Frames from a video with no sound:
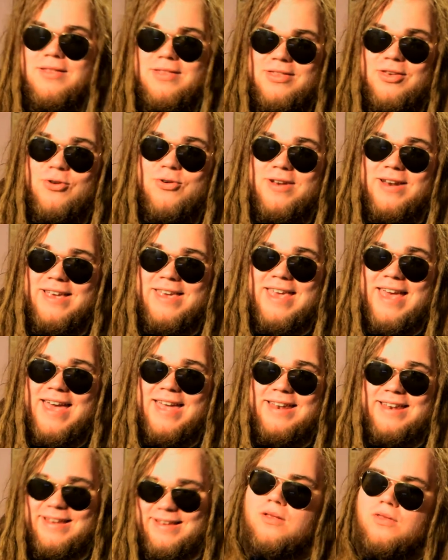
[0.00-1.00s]
Do it
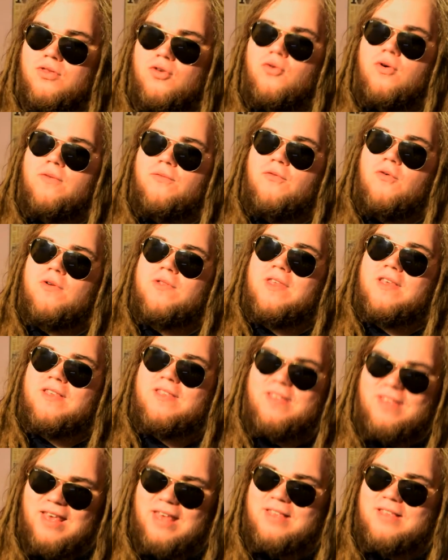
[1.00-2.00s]
again do it for the
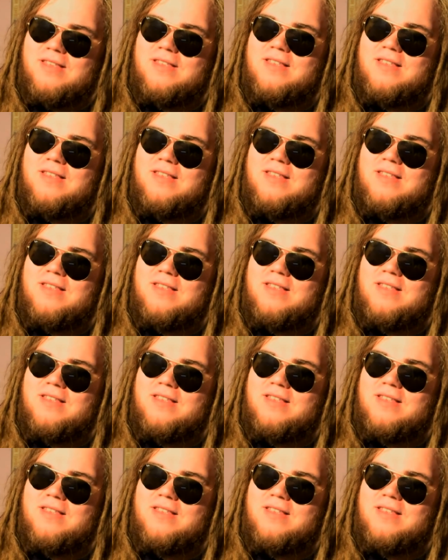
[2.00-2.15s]
sixth